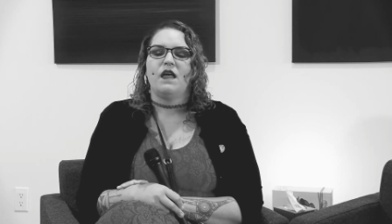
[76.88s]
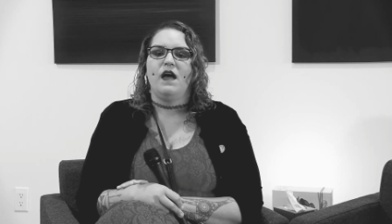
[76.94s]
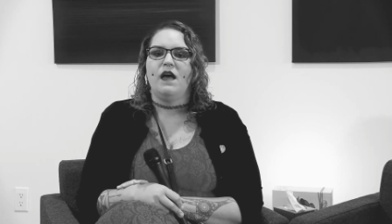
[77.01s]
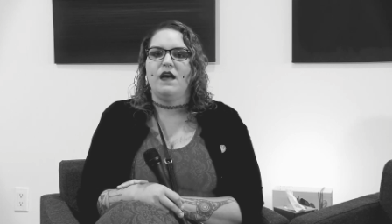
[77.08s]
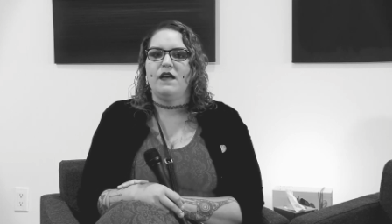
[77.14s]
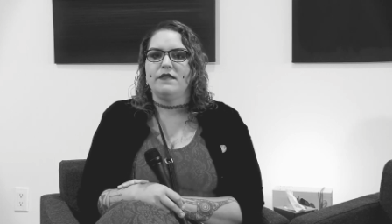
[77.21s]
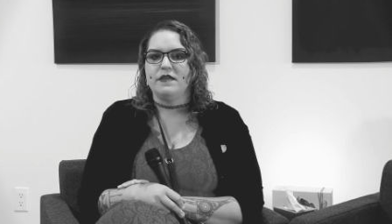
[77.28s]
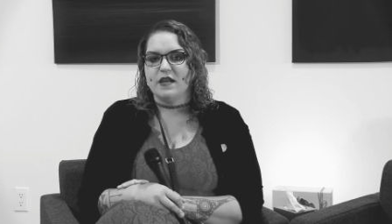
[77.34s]

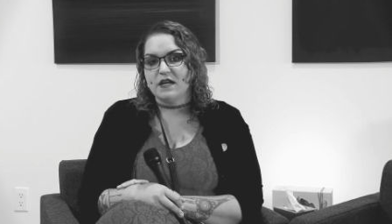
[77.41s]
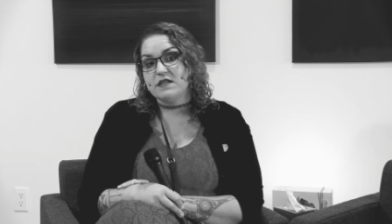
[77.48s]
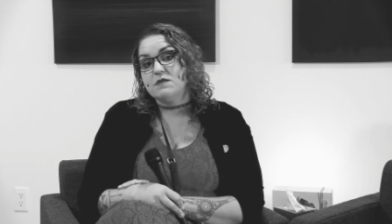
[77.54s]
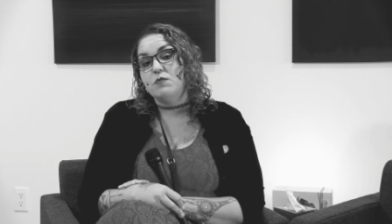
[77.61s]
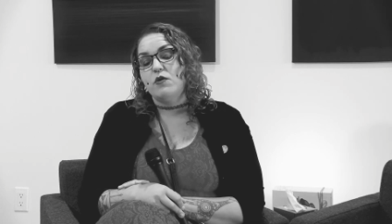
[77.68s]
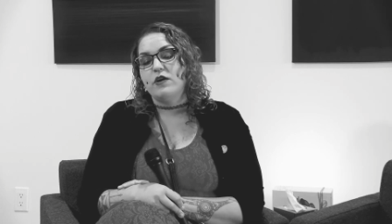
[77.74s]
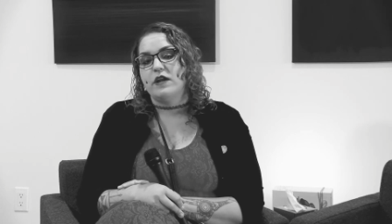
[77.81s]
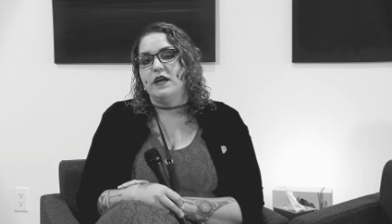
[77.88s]
And the next
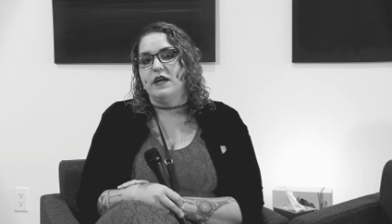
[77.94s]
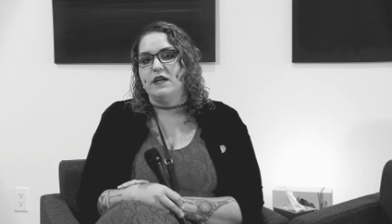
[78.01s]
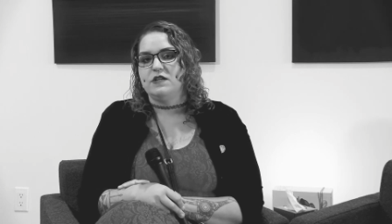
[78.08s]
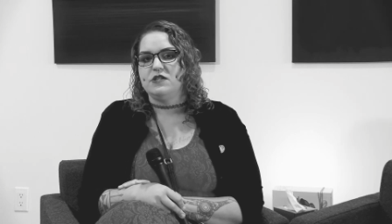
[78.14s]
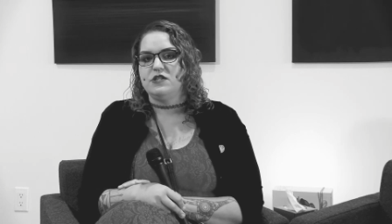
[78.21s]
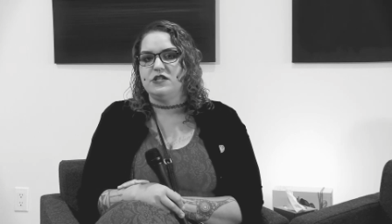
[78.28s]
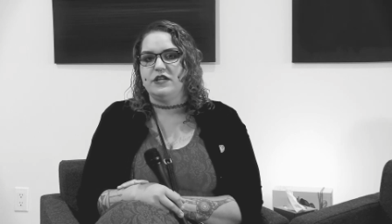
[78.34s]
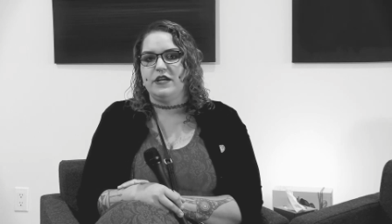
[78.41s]
morning,
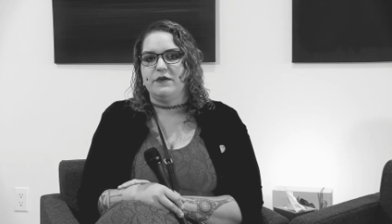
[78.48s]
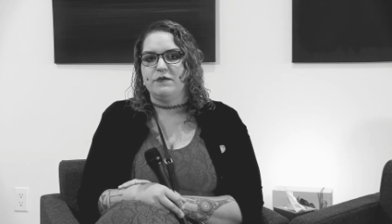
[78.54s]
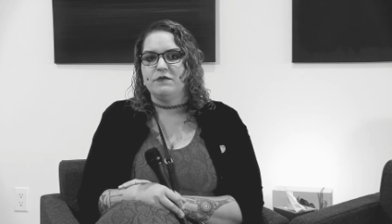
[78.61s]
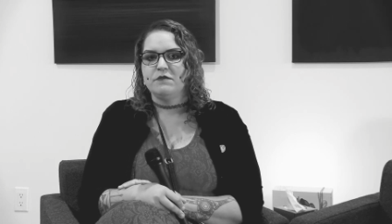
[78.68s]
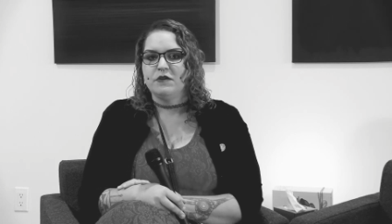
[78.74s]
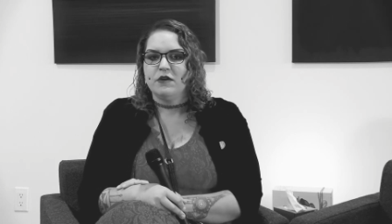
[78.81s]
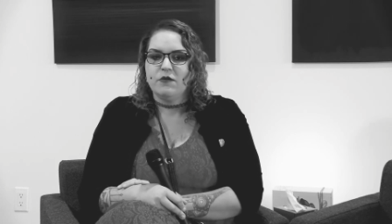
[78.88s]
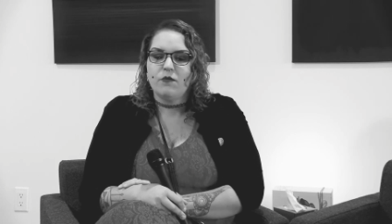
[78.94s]
she
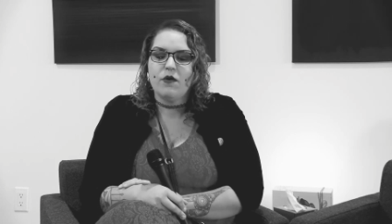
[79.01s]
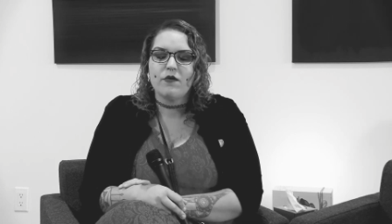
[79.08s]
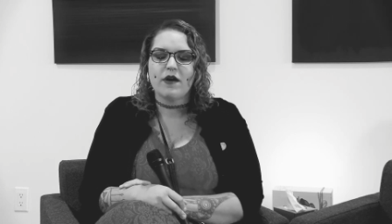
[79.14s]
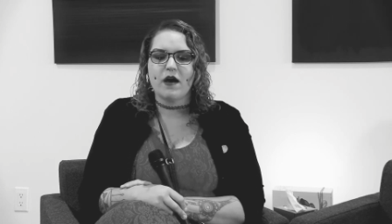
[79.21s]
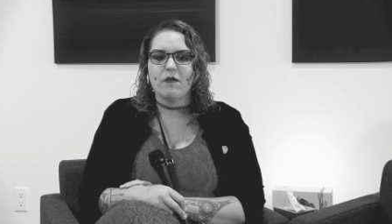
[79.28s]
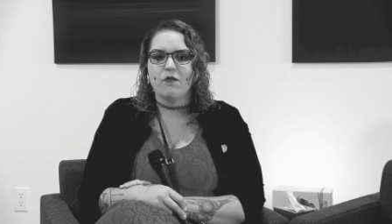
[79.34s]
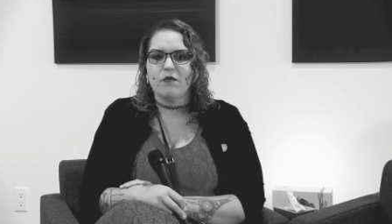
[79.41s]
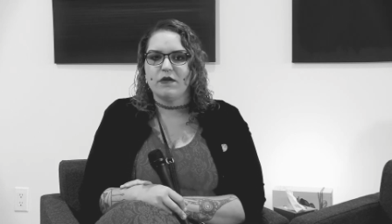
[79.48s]
woke
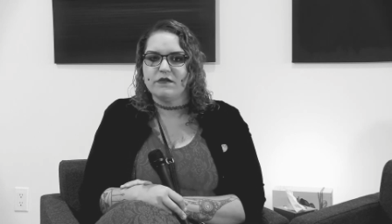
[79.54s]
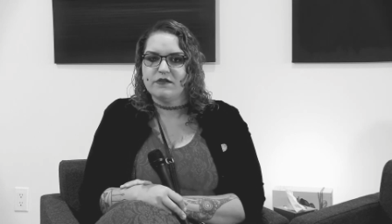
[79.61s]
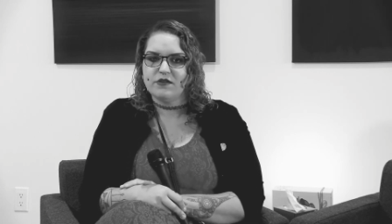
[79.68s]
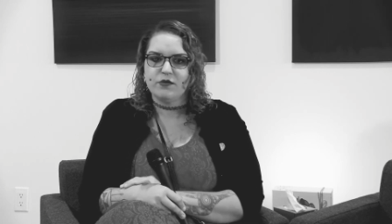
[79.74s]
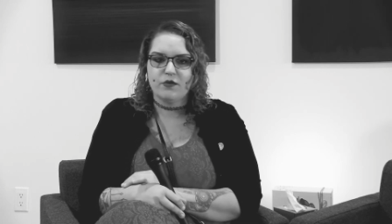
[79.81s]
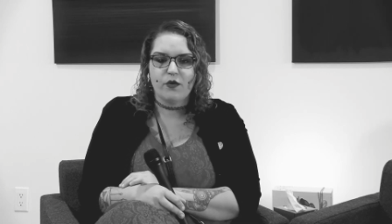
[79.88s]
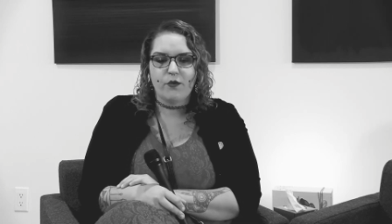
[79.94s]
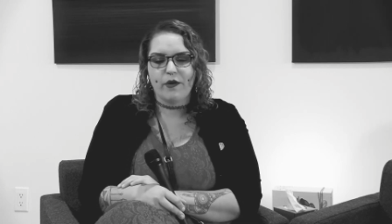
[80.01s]
up, wanted to
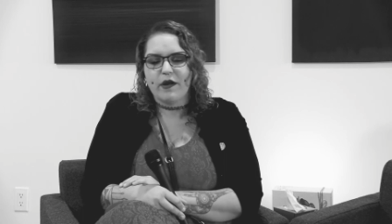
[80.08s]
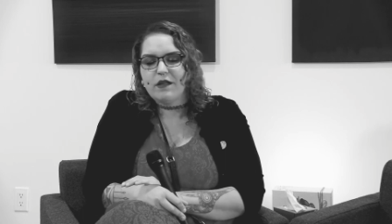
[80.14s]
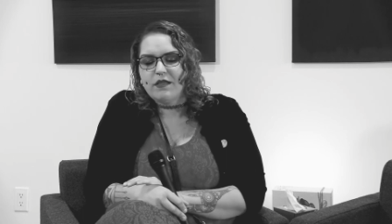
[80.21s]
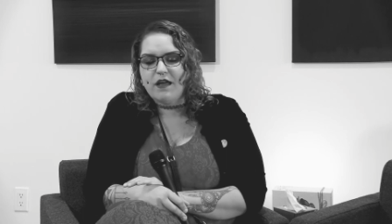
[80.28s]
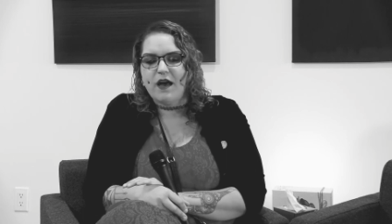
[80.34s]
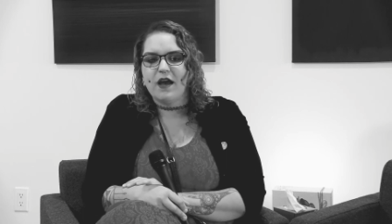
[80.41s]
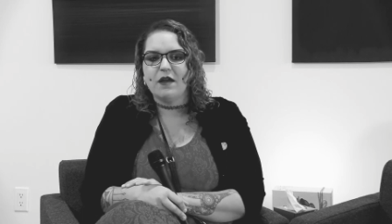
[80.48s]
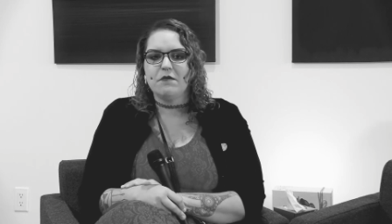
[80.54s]
do a quick
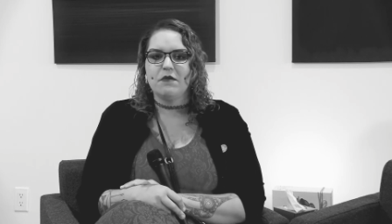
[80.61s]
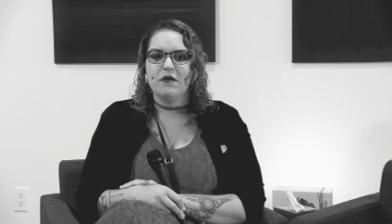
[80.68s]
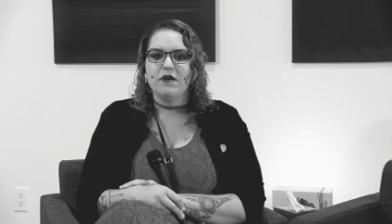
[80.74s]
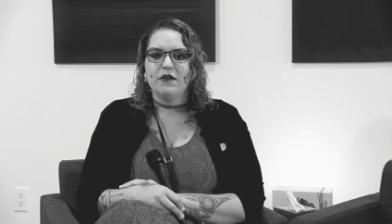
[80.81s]
line,